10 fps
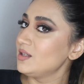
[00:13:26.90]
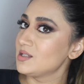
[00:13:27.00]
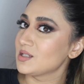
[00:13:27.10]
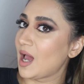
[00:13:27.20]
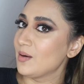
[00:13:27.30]

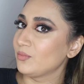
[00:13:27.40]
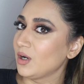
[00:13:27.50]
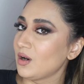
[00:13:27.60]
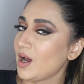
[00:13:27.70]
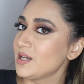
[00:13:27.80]
this camera
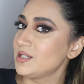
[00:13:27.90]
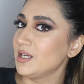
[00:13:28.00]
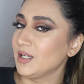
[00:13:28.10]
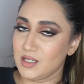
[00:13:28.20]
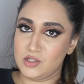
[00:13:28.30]

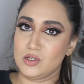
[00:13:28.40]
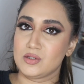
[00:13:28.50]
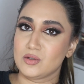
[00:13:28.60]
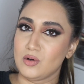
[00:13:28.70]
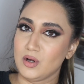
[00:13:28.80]
lighting is
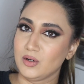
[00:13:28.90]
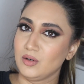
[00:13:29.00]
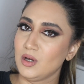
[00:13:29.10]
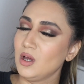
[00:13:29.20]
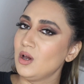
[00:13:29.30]
just
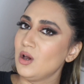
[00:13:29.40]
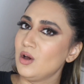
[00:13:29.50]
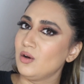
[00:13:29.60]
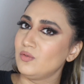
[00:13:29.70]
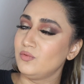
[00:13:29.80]
gone
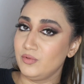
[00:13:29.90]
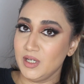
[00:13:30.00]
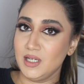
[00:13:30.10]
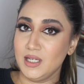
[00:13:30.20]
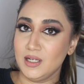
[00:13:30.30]

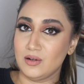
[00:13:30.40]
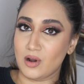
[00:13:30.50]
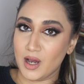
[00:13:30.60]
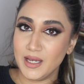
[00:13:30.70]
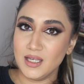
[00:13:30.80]
really
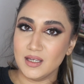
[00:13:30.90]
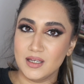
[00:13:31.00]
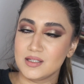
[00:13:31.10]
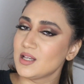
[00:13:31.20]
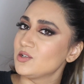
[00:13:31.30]
light?
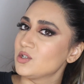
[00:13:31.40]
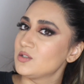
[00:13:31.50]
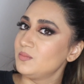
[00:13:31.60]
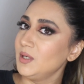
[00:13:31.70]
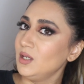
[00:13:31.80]
Is that
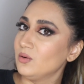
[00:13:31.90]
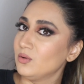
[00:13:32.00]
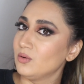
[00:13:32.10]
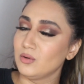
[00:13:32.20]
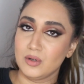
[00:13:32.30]
just me, or